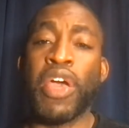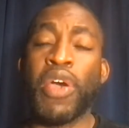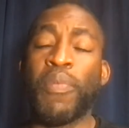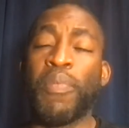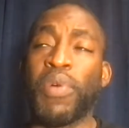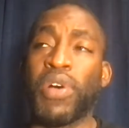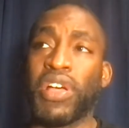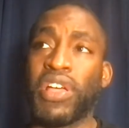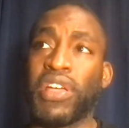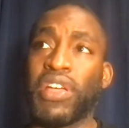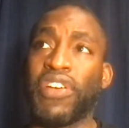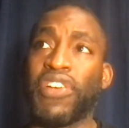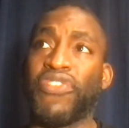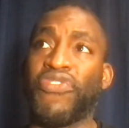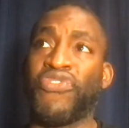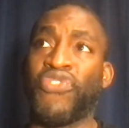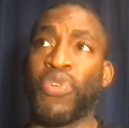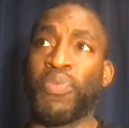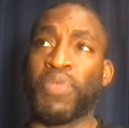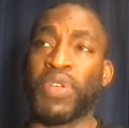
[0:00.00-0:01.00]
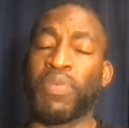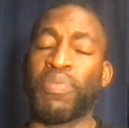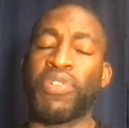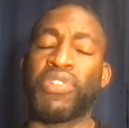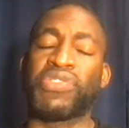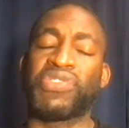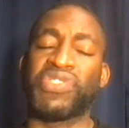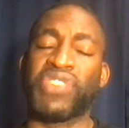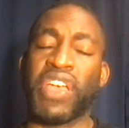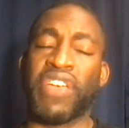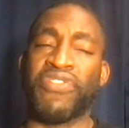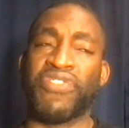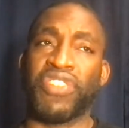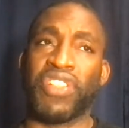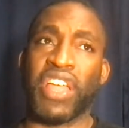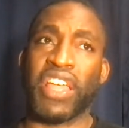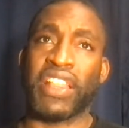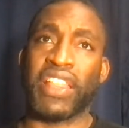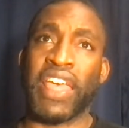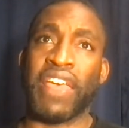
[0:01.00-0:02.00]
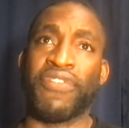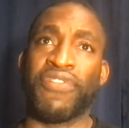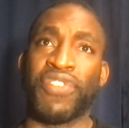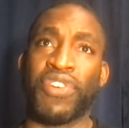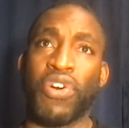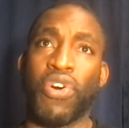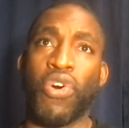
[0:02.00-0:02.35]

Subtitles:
But for me personally, I feel like that will